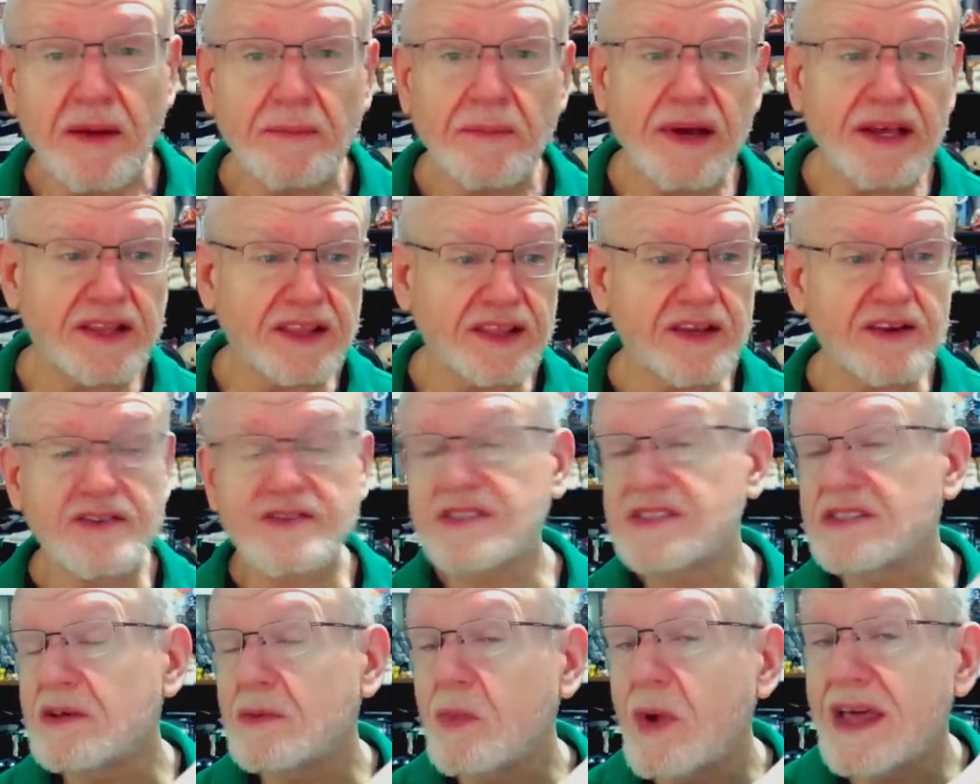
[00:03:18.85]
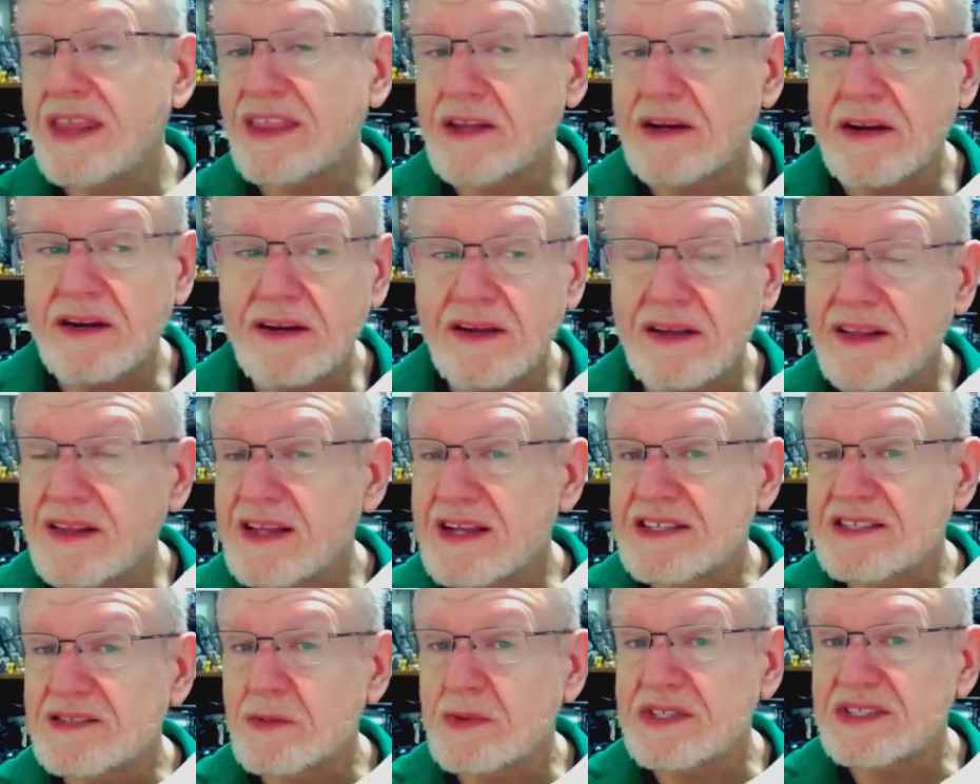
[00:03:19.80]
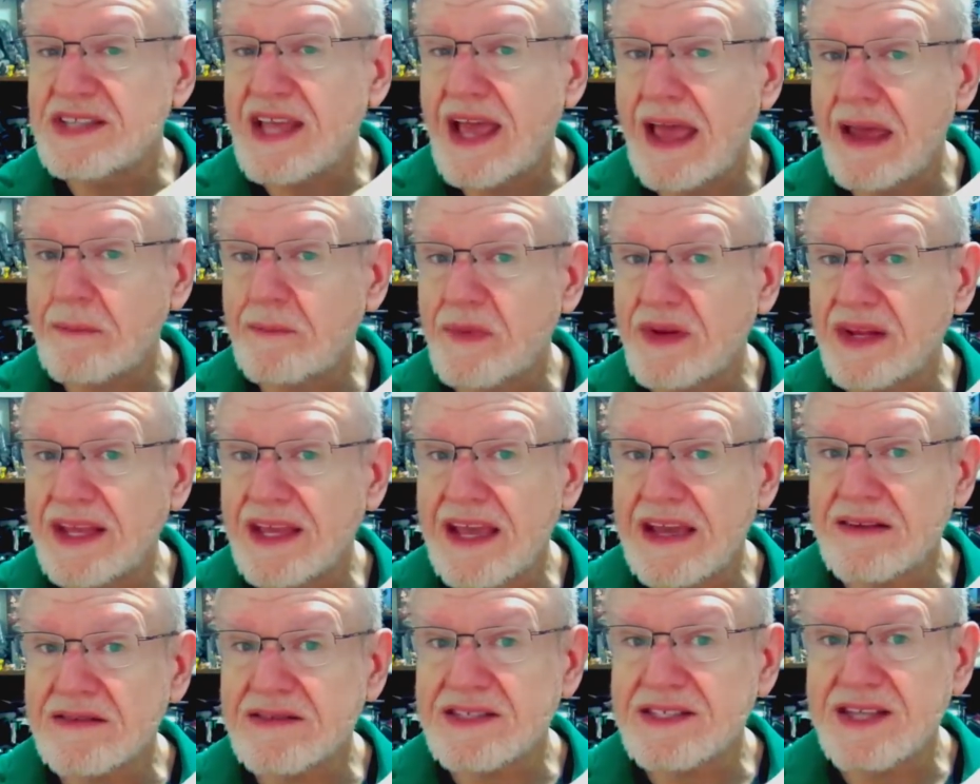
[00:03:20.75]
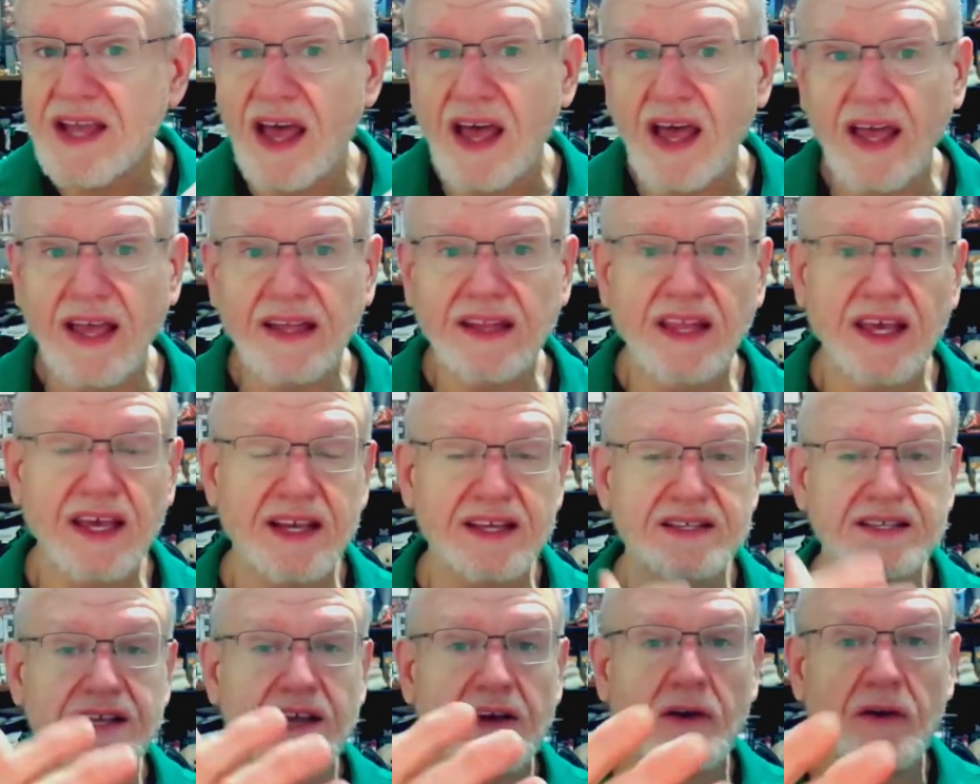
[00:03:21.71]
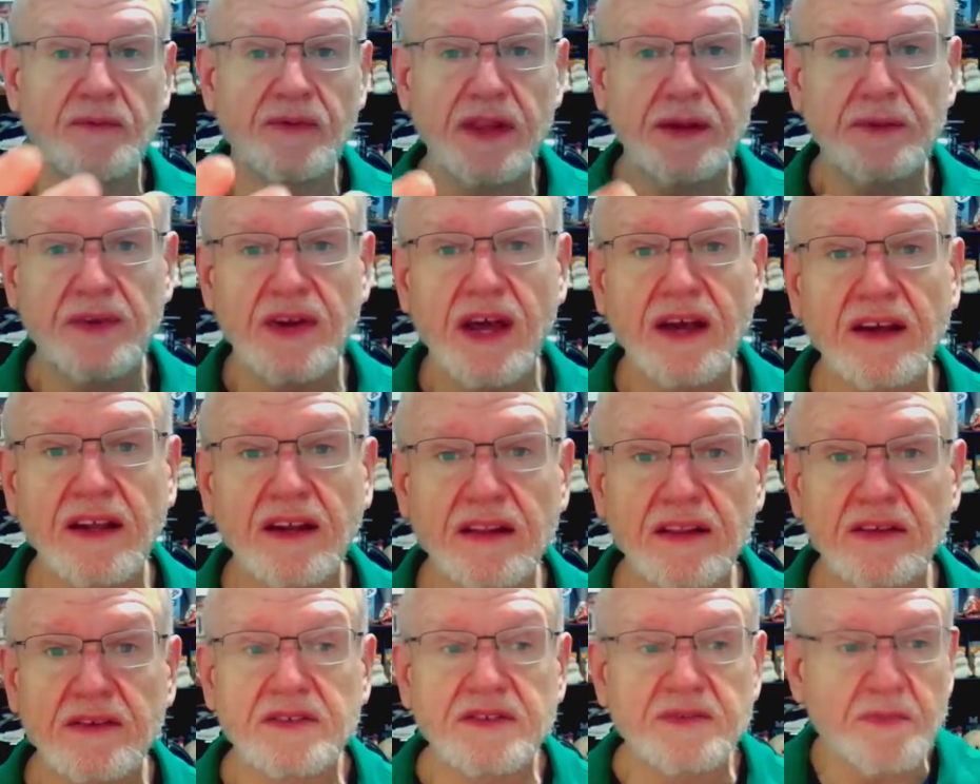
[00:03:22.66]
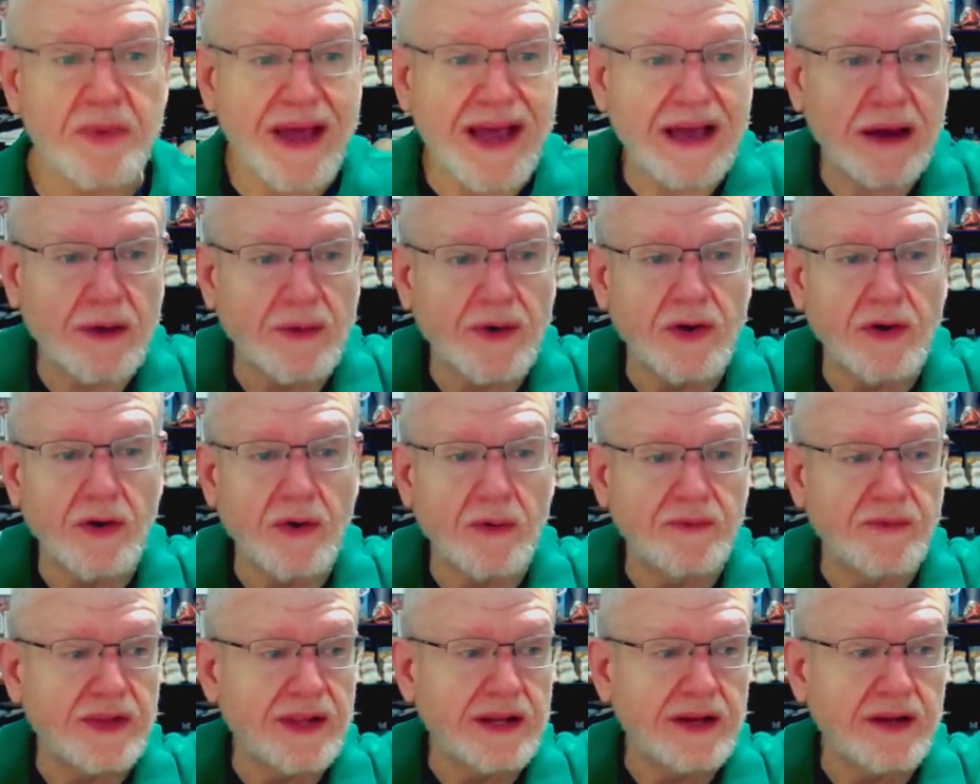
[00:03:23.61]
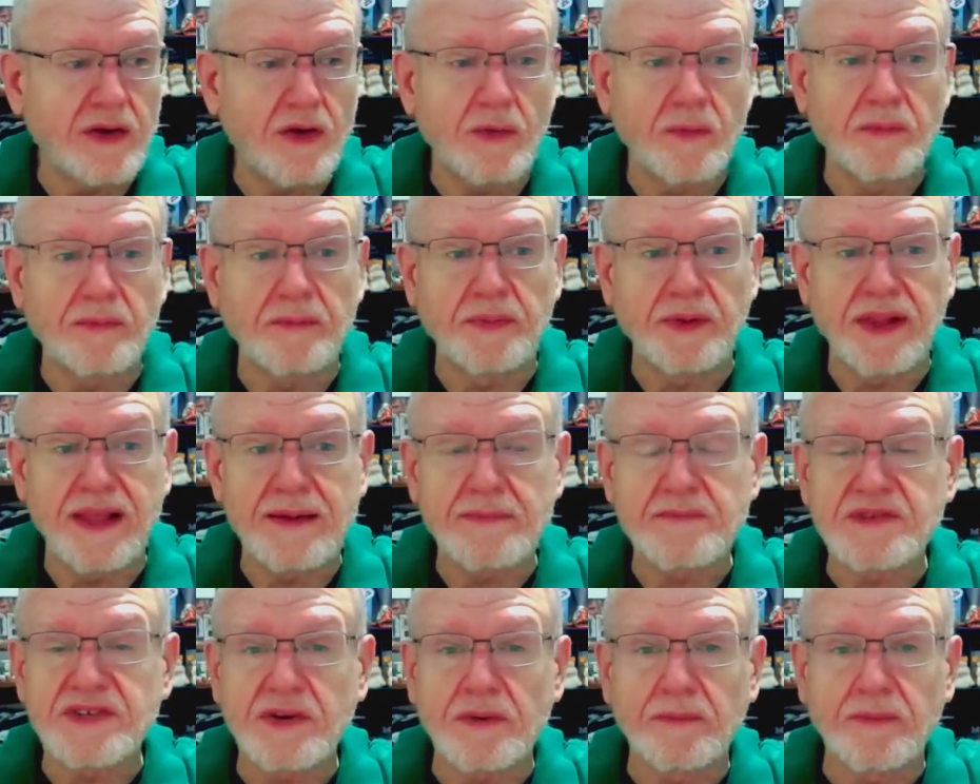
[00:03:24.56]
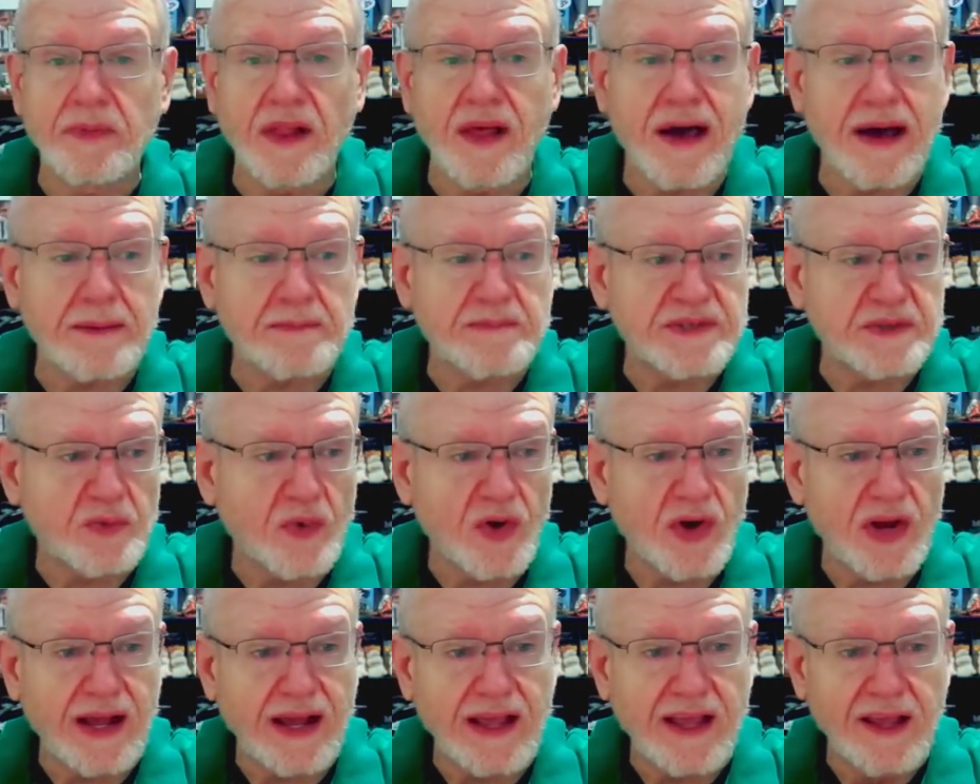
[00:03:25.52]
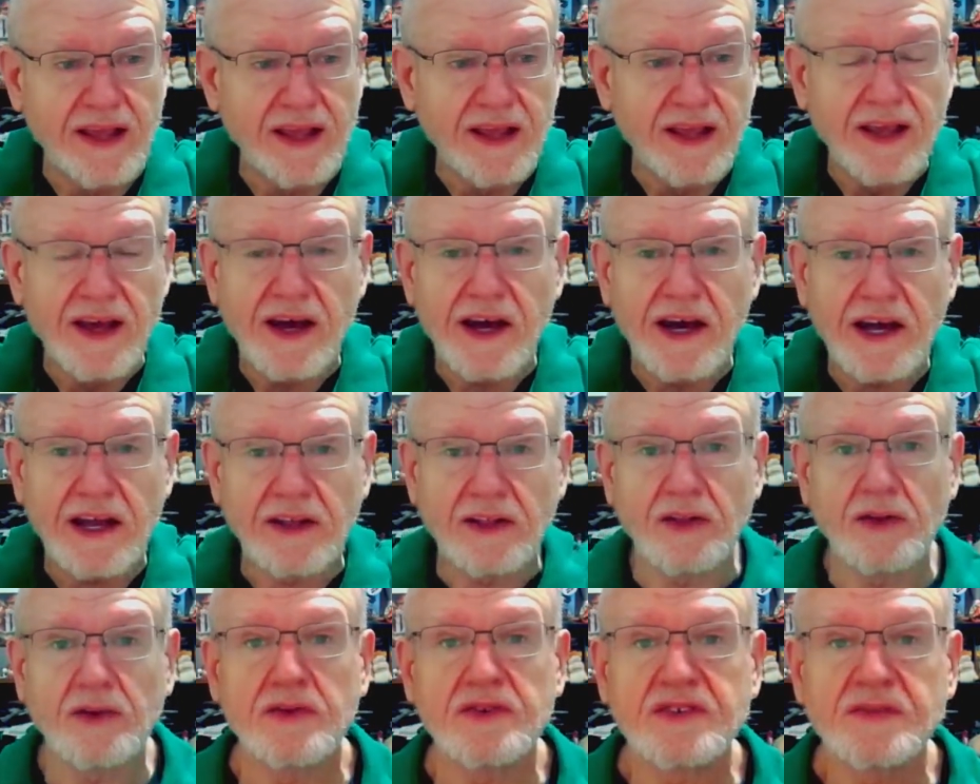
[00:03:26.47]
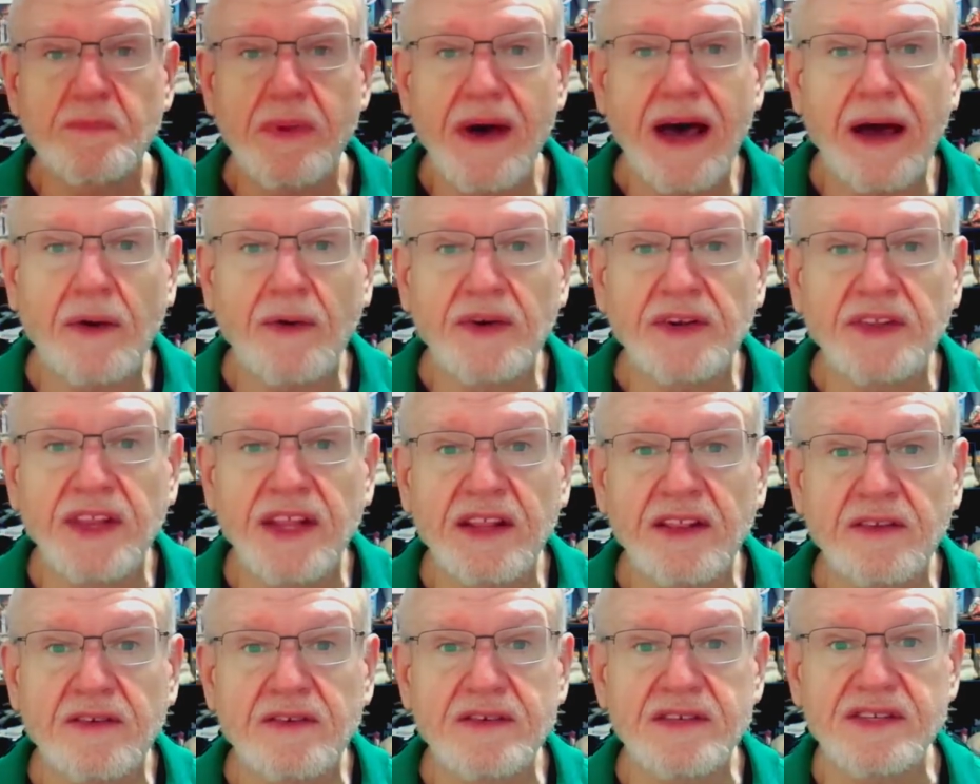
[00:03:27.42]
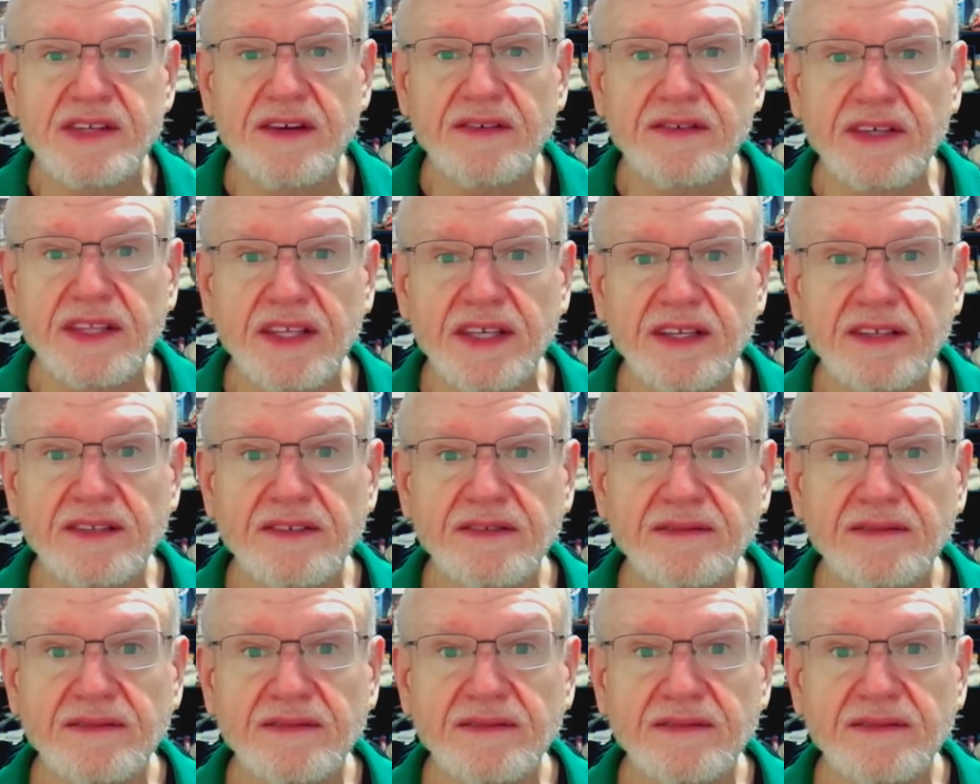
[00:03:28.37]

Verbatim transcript: But there is the weather. That's what's happening outside. Like I say, hopefully we're not going to lose power. Hopefully no blips or blops where I, I lose power and then lose everything.